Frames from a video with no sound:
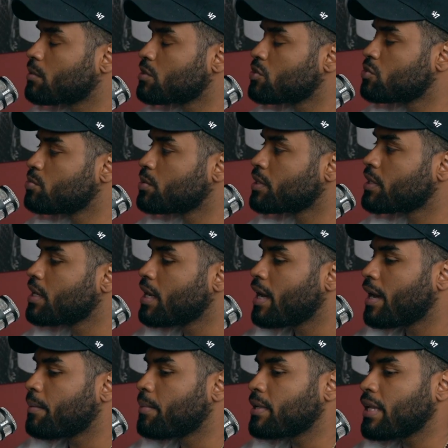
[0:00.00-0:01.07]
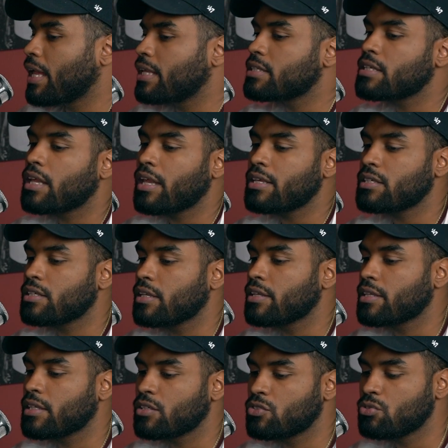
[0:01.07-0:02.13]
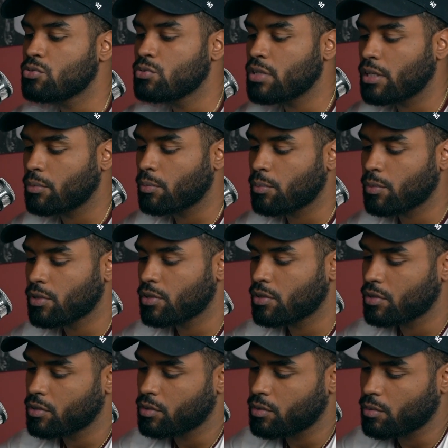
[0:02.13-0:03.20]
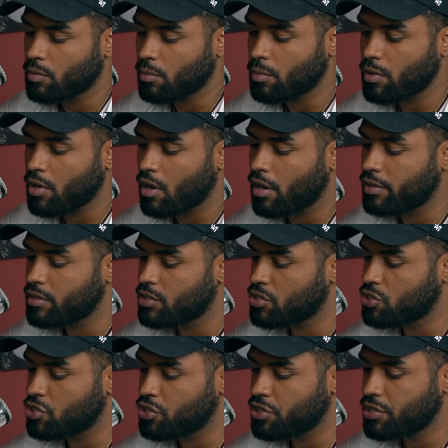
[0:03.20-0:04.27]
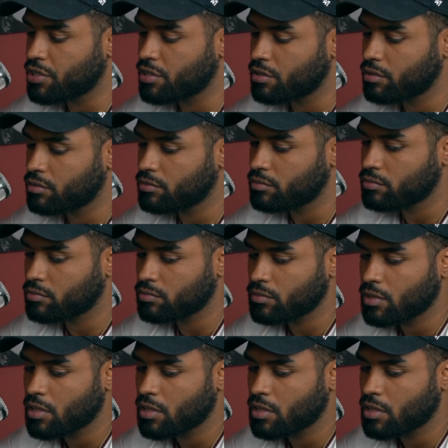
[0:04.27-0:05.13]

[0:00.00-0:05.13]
very time consuming, And but that's another thing too. Like when we're on this journey,